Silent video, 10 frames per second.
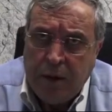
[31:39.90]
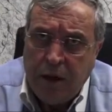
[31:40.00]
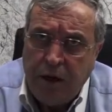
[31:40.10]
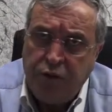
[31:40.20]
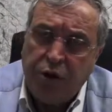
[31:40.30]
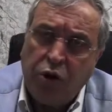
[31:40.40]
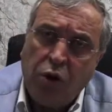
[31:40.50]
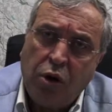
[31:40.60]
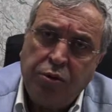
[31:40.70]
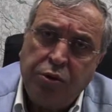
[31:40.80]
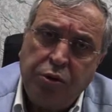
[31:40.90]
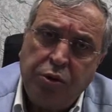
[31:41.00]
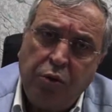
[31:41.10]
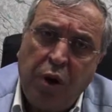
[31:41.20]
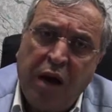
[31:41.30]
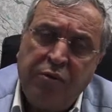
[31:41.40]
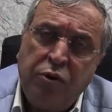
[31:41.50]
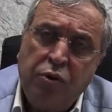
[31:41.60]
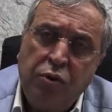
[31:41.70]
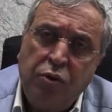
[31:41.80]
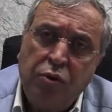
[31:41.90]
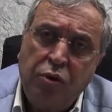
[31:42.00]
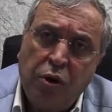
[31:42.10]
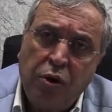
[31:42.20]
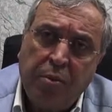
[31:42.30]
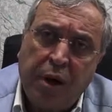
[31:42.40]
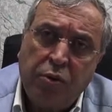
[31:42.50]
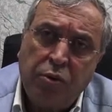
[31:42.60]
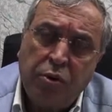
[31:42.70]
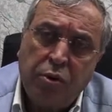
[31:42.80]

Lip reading: If we talk on suture, we have to talk about